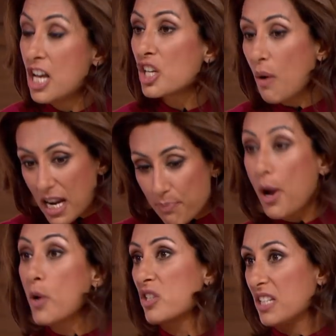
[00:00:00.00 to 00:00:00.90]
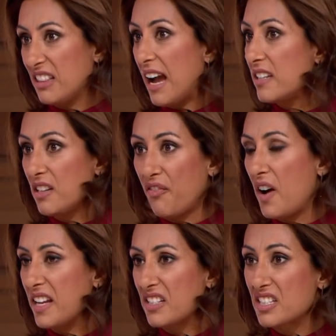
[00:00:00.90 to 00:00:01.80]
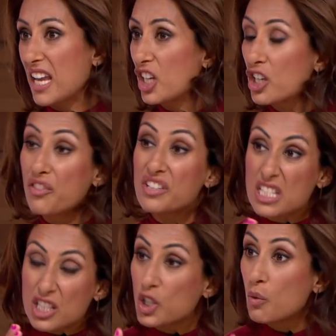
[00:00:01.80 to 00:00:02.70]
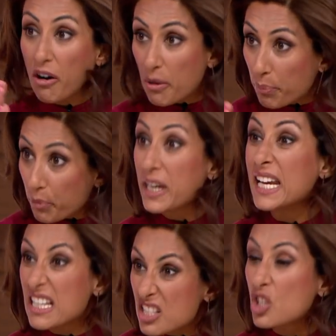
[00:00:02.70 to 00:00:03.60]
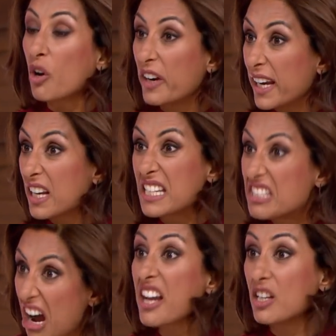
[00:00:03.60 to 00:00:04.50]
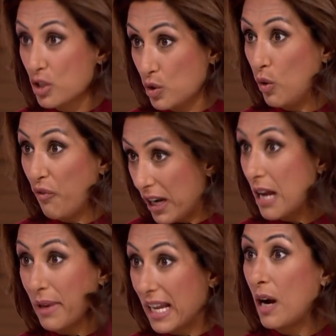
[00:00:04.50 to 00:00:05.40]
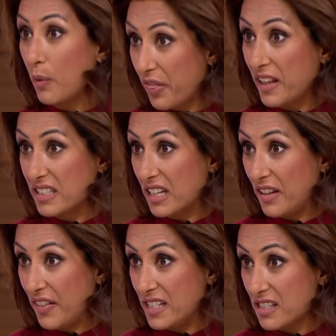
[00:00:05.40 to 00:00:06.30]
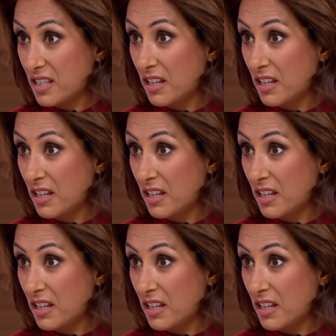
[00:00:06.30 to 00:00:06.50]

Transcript: So I posted that in defiance, saying, you know, this is, you are a prehistoric dinosaur for coming out with things like this.